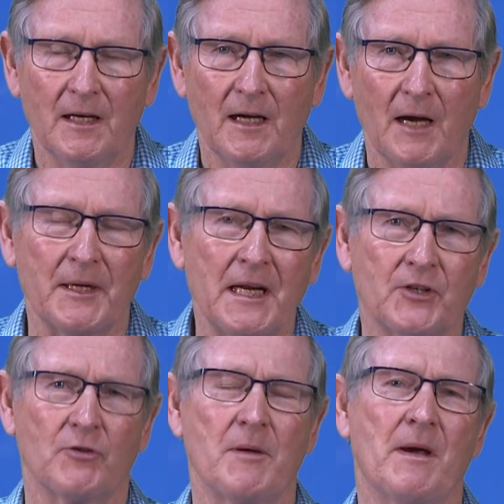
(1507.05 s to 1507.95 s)
And we need
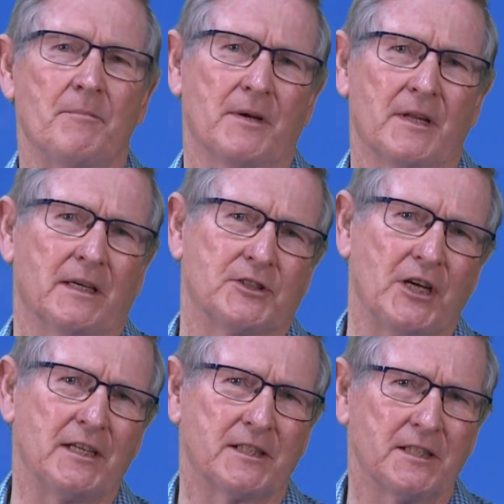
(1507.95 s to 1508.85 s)
to remember that
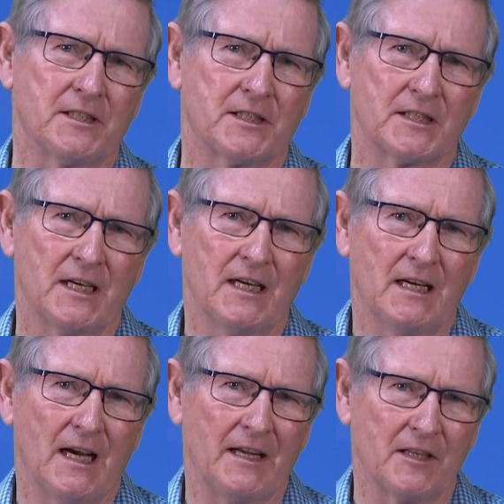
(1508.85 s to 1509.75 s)
Jesus
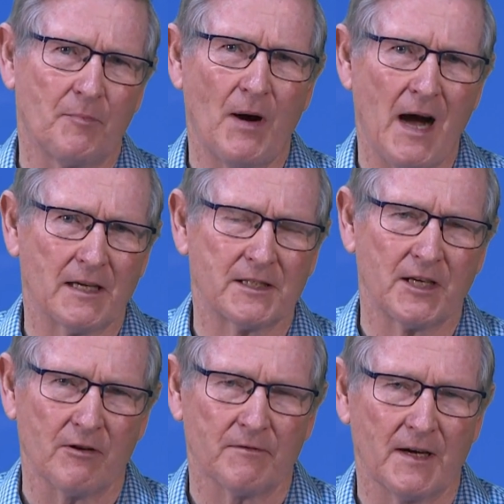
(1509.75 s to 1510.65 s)
and the
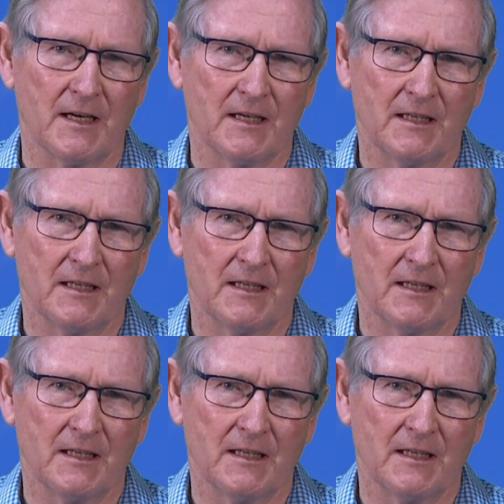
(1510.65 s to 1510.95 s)
Passover